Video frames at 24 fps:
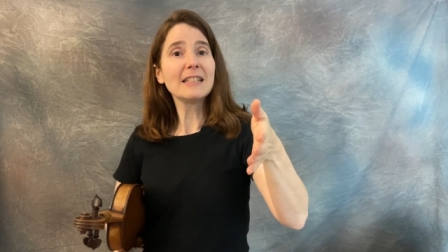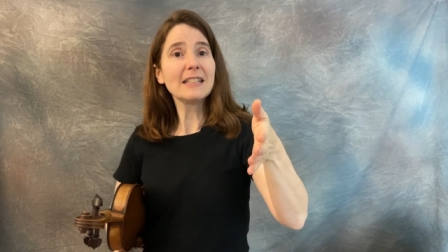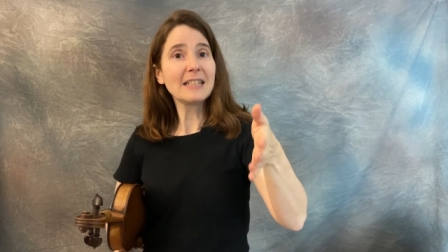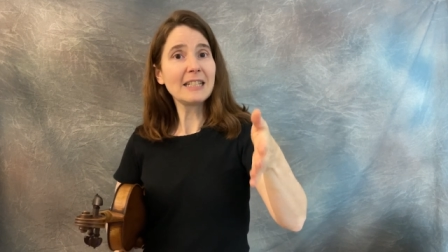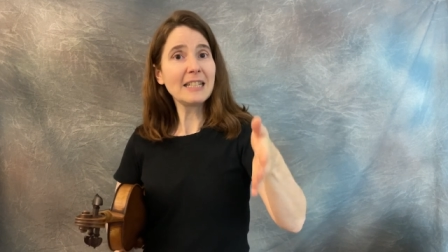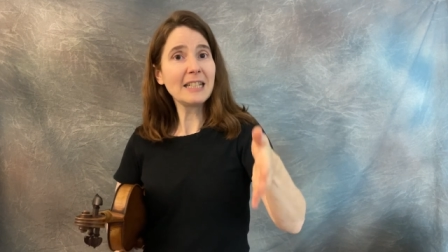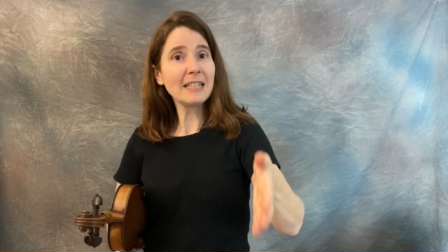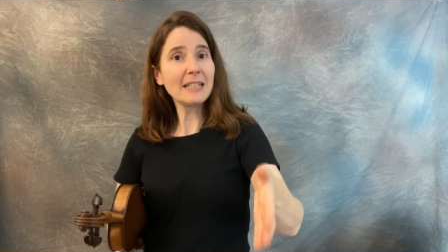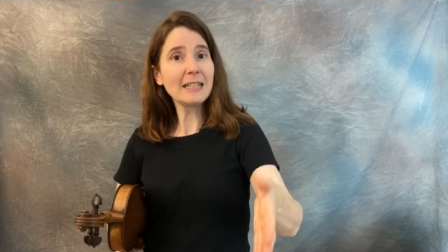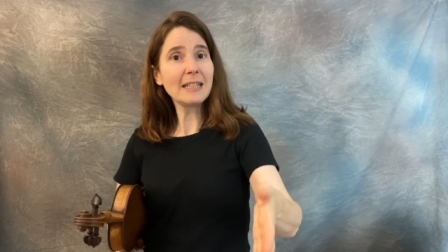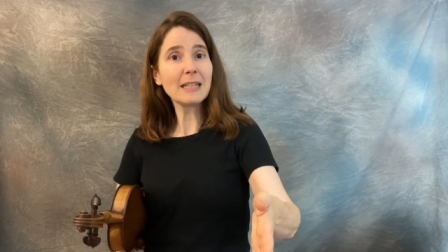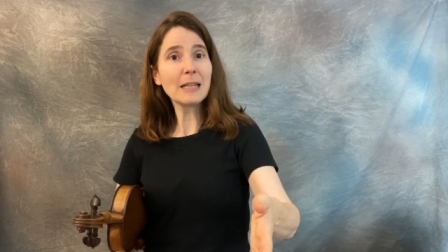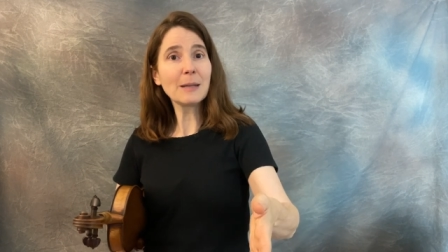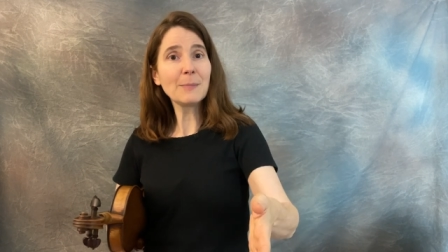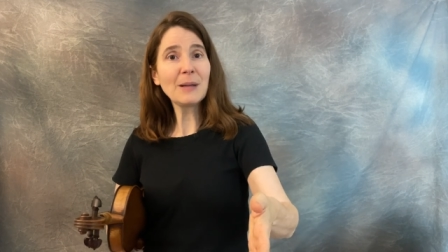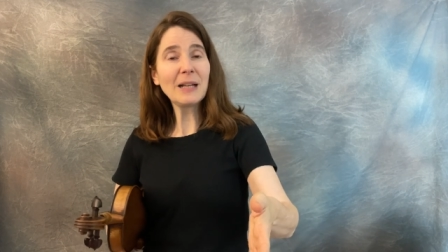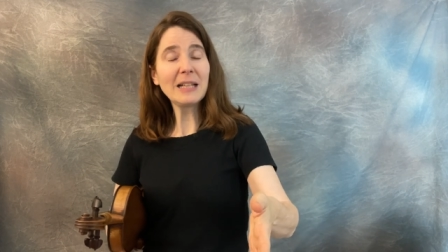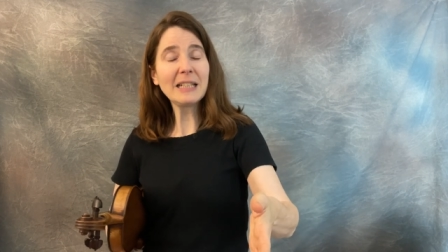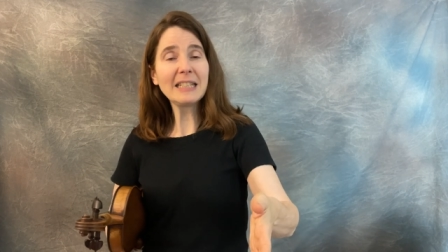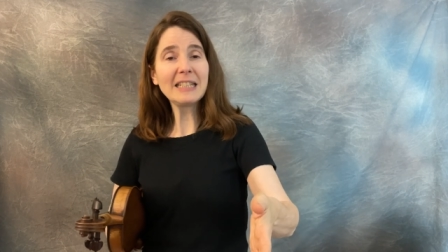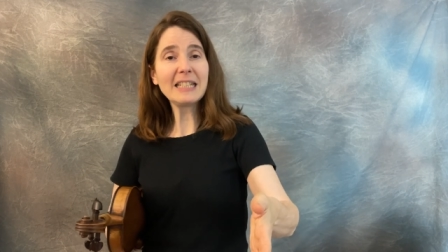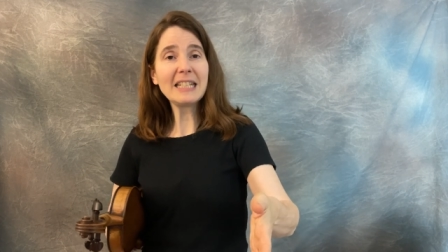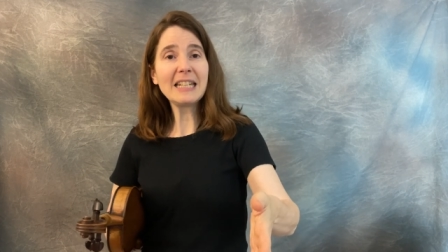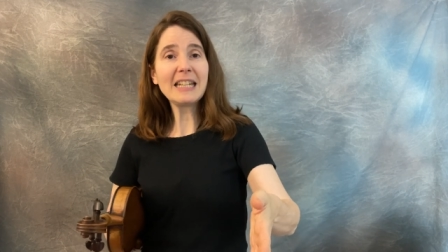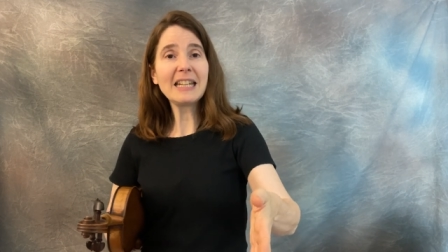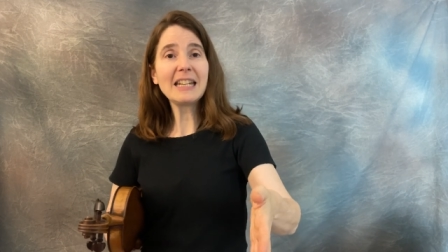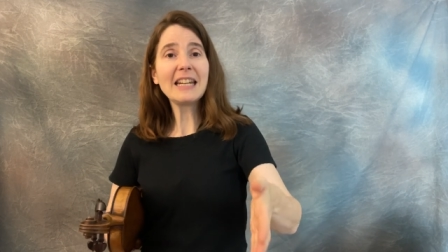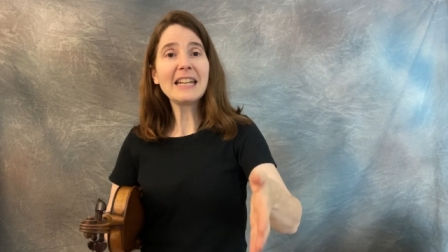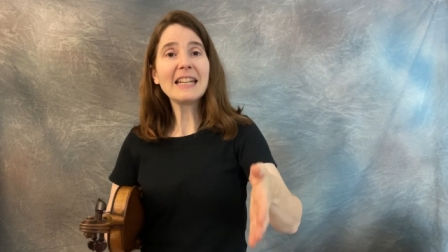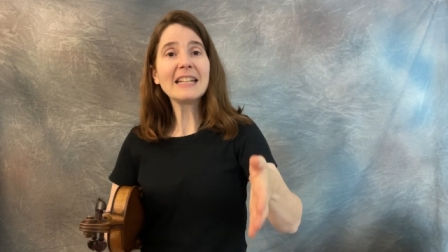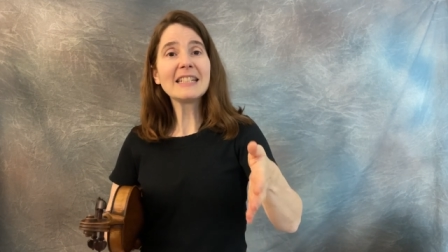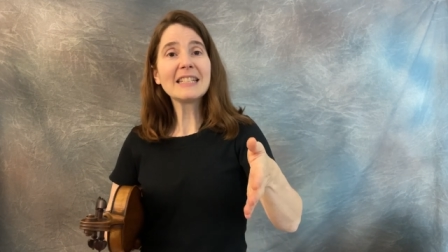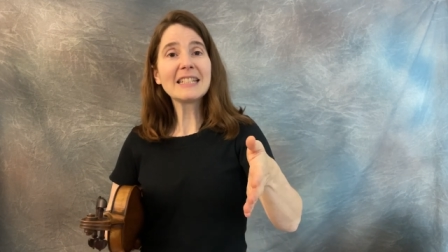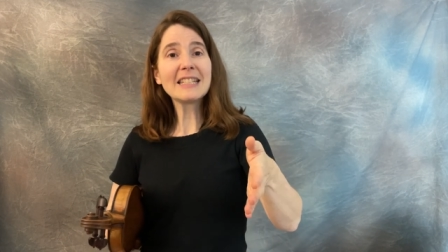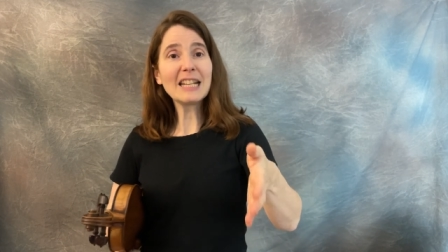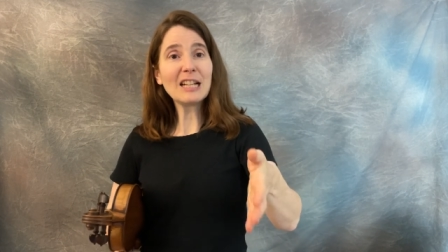since the melody
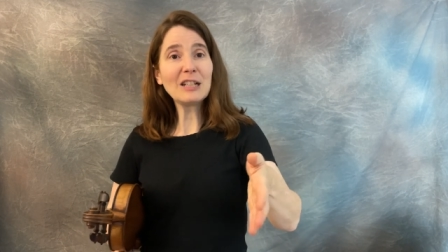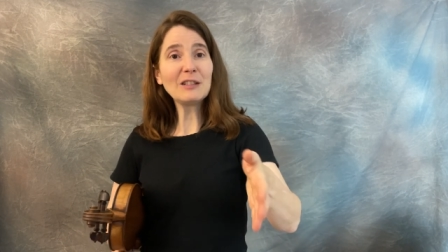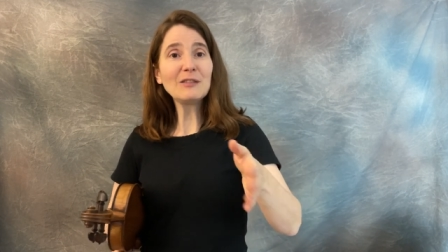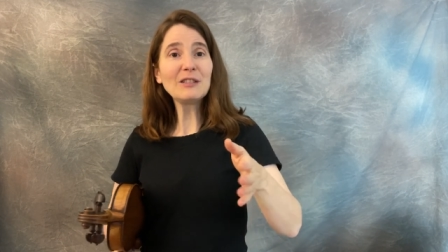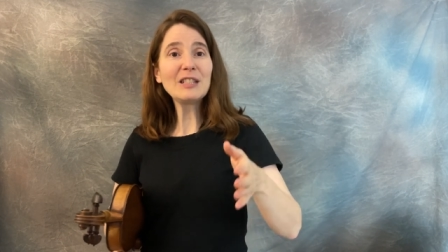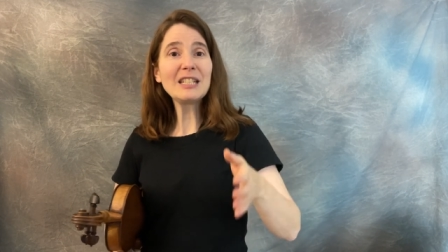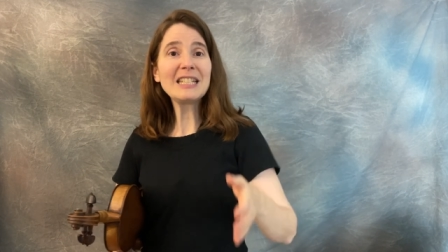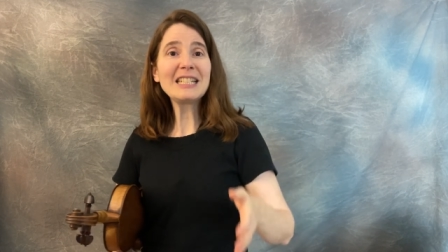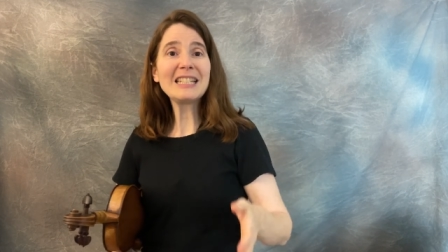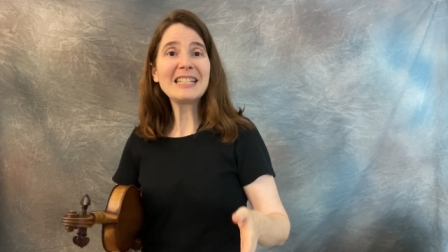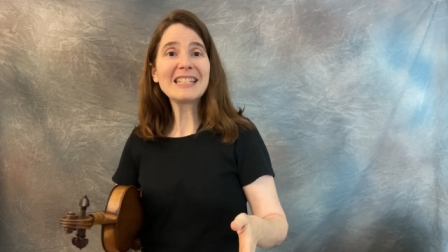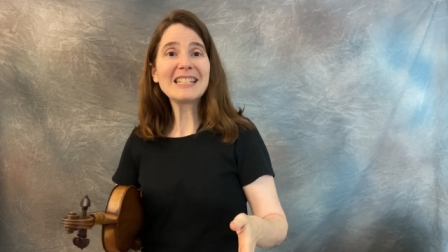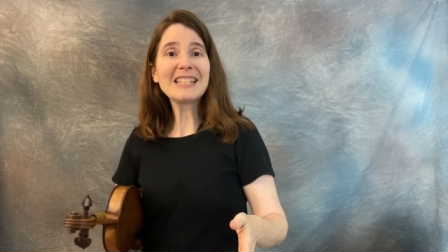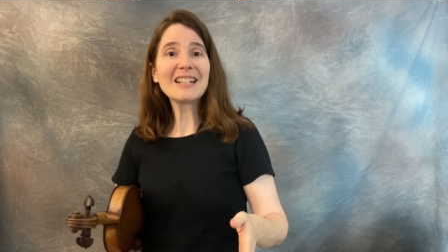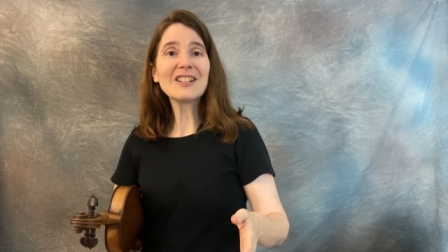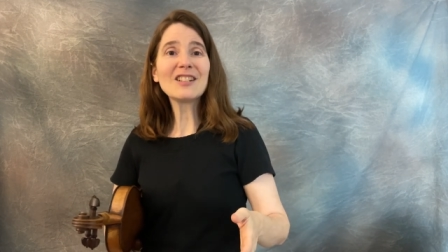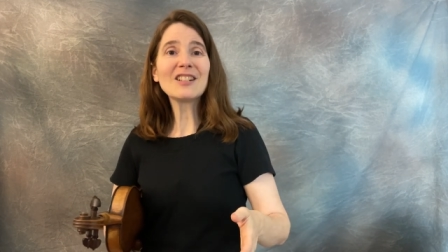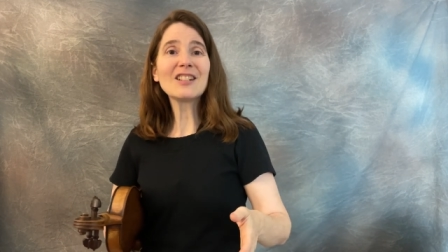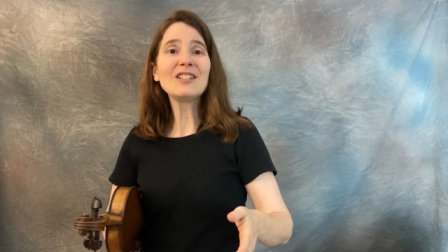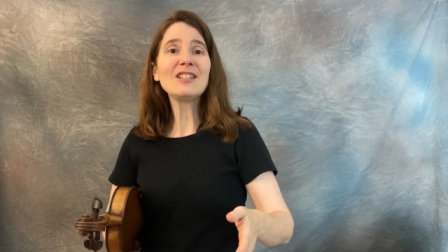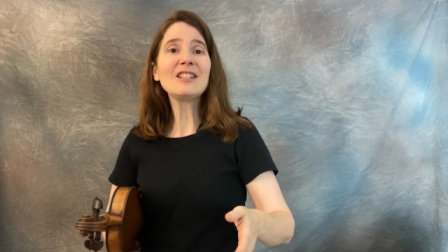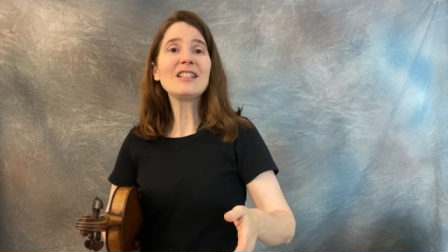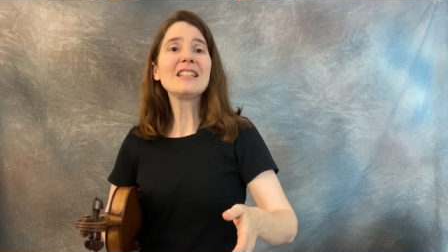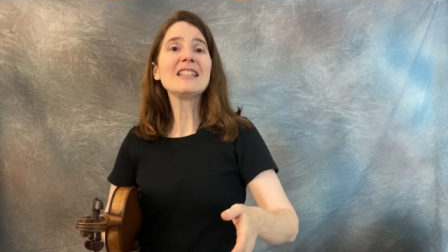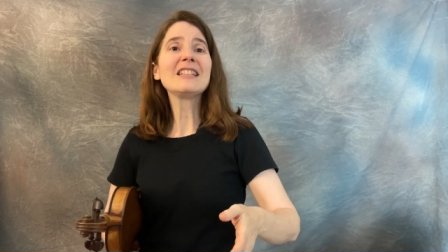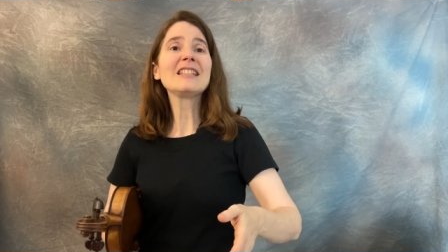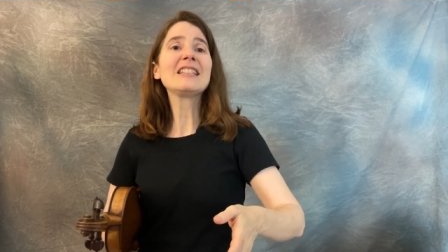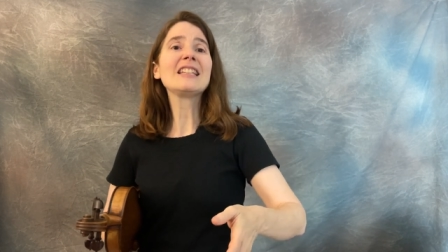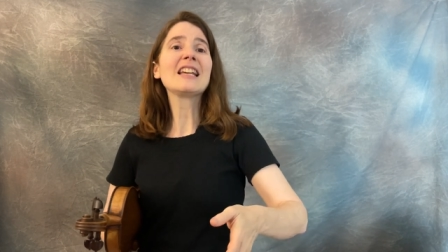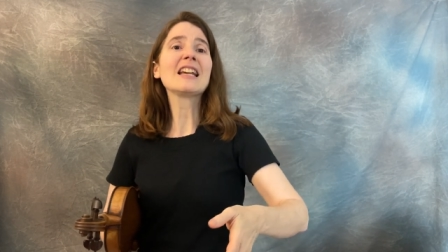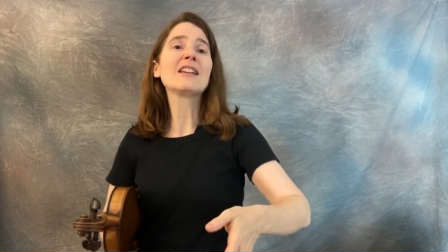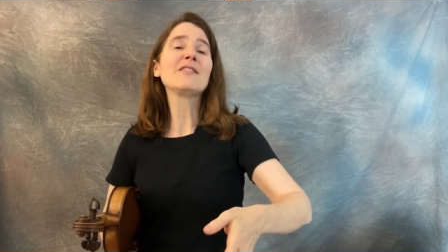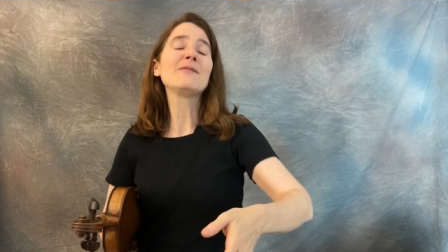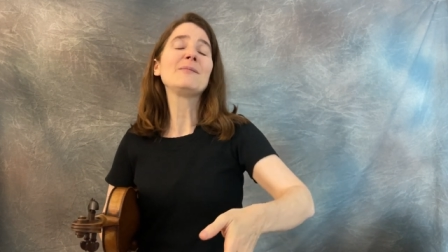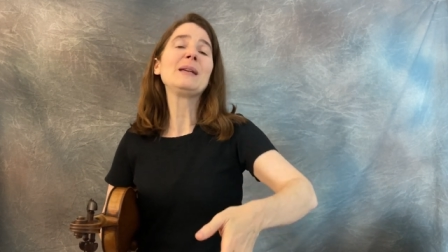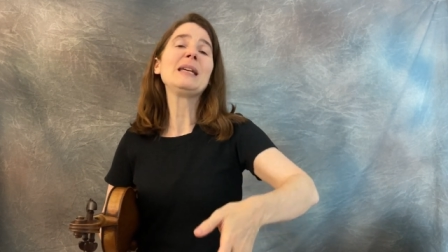itself didn't start until the
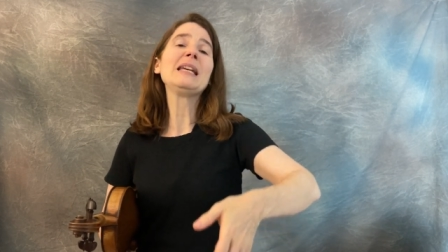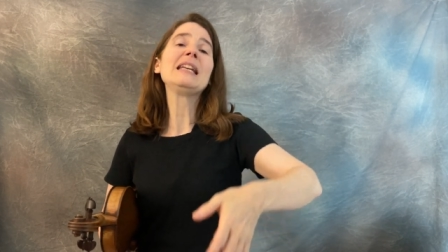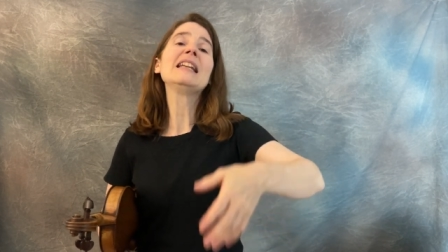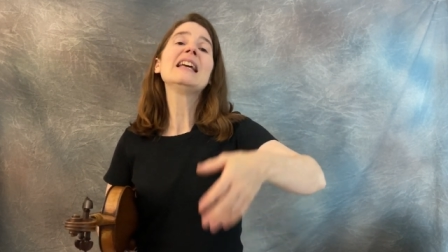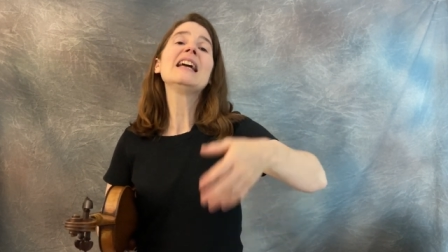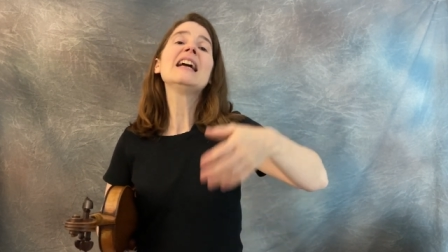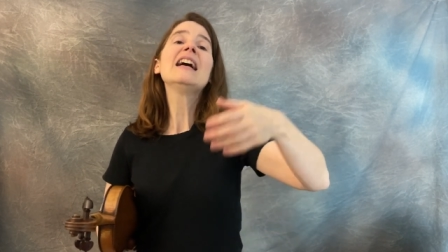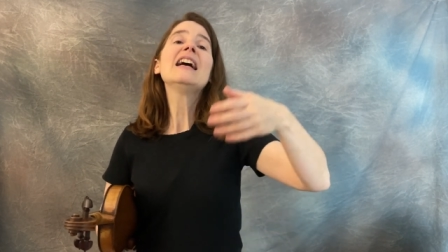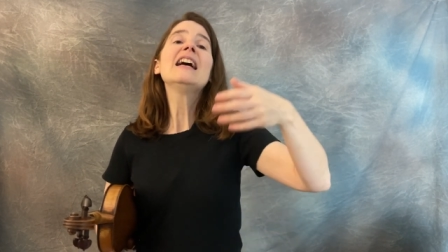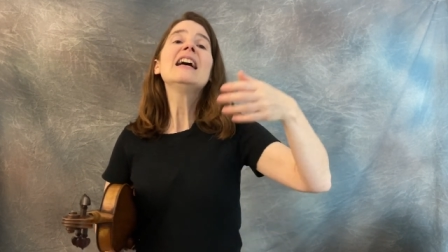second beat,